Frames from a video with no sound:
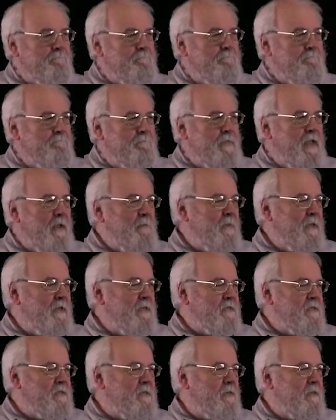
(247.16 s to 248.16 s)
That
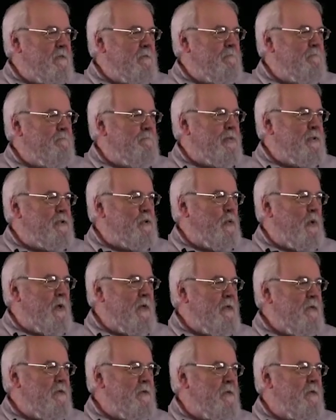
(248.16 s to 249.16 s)
means that
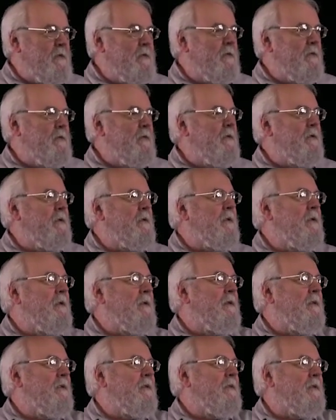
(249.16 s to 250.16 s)
between
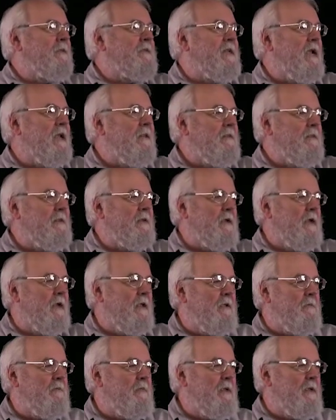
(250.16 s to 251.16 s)
the 10th
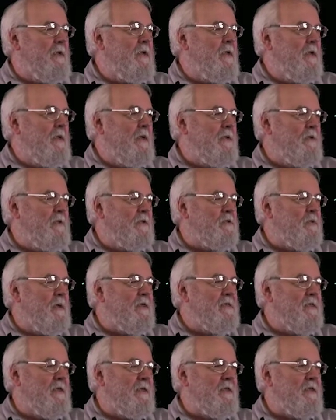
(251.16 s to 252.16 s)
game and the
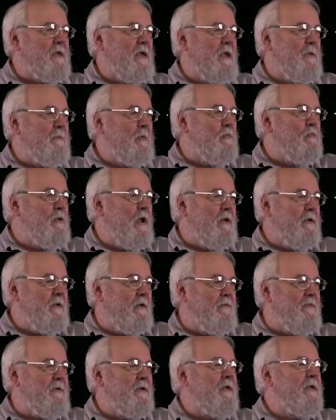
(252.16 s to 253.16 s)
20th game, a run
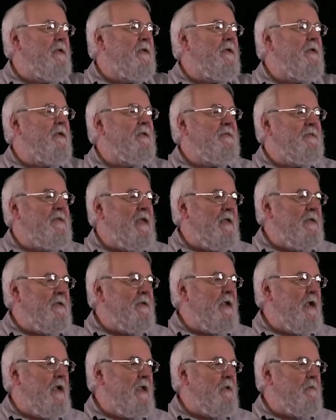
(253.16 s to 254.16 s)
of 10
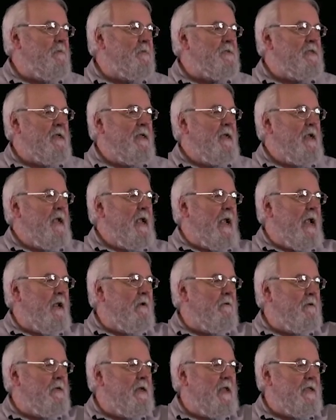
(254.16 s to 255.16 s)
games,
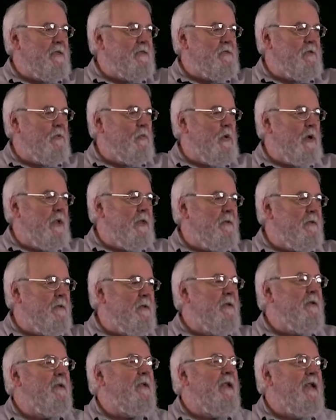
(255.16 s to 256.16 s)
Aaron has to win
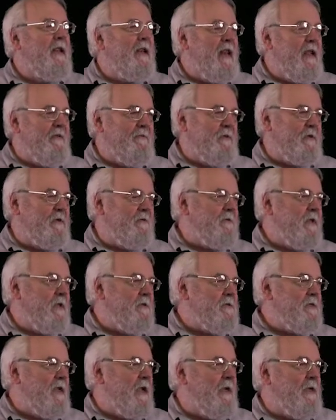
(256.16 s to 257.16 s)
11 of
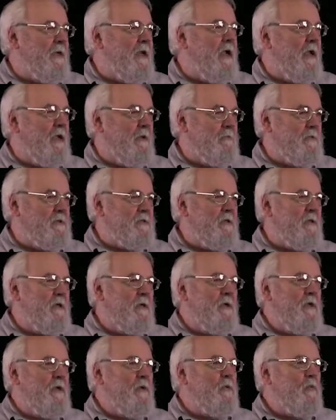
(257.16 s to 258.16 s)
those 10 games,
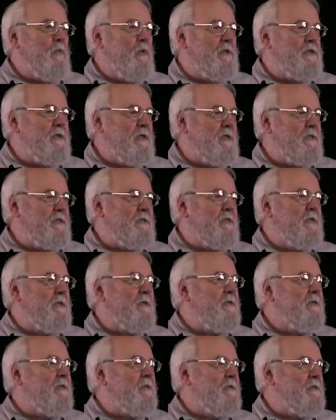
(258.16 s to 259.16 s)
which is
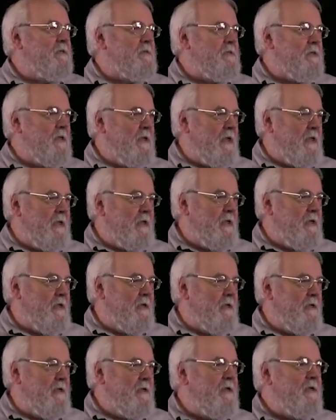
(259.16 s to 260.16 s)
silly.
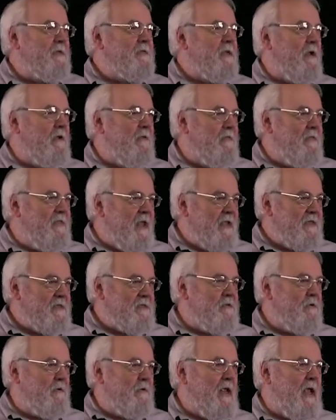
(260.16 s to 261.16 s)
So that's
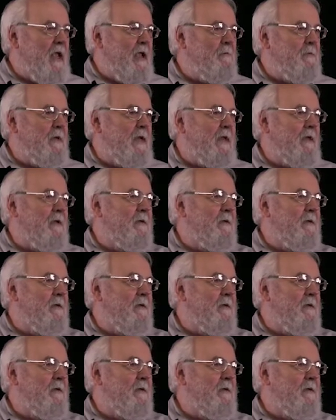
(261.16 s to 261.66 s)
not happening.